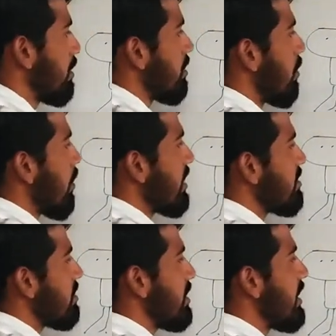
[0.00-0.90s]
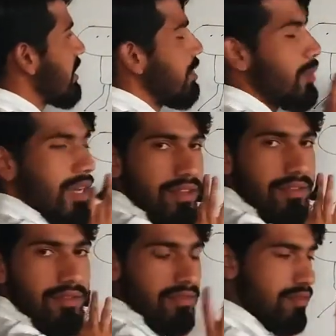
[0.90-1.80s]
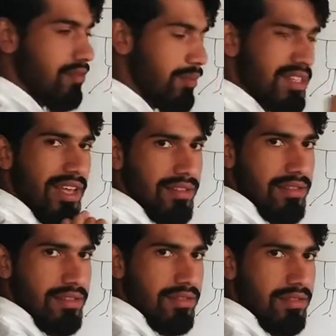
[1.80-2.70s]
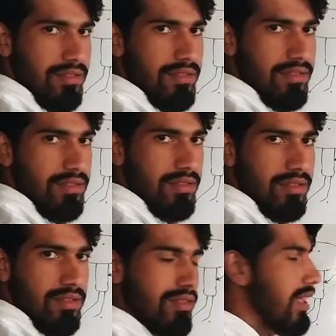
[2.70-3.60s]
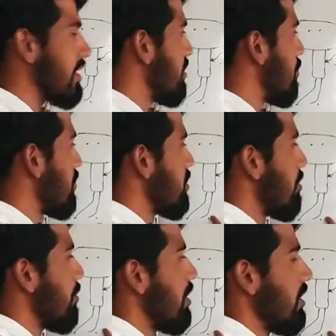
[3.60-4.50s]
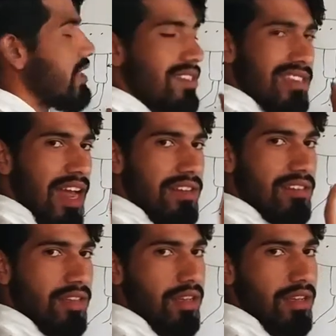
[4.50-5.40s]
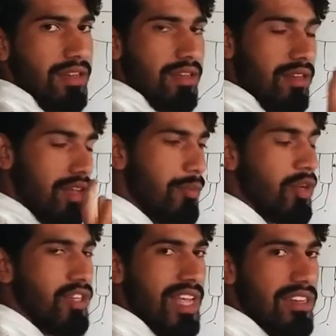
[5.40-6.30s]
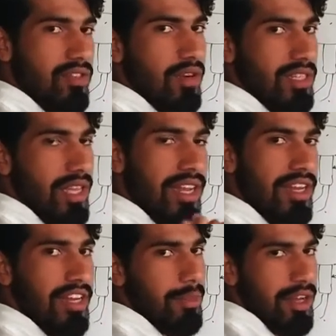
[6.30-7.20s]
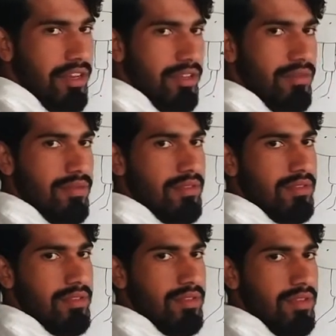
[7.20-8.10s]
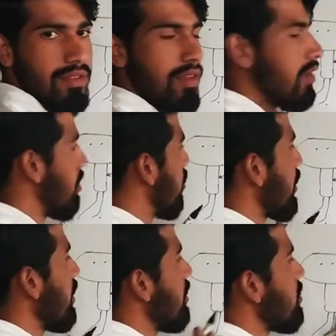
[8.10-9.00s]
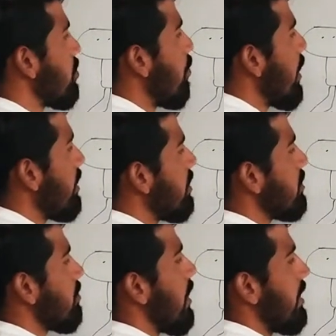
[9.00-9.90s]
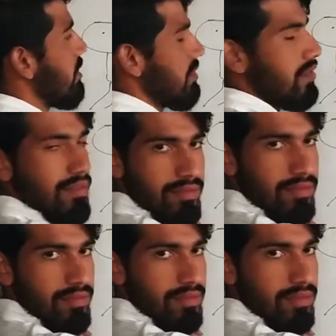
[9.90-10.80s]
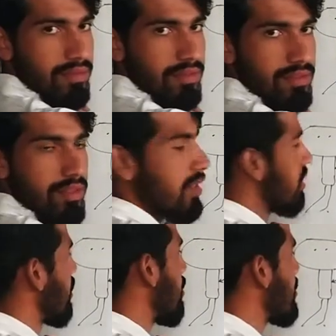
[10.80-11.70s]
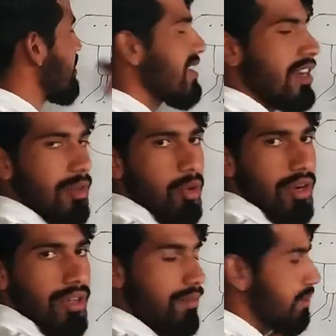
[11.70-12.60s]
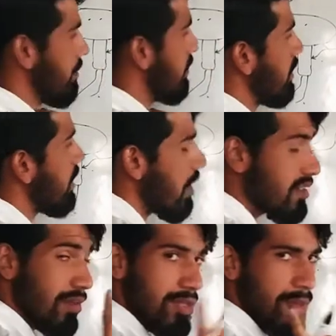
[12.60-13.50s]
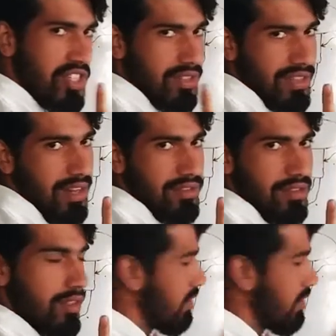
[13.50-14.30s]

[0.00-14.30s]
The virus detected by some cells. That's the first of all starts the immunity. That's called the innate immunity. Okay, so when this virus comes inside the body, there are some special cells.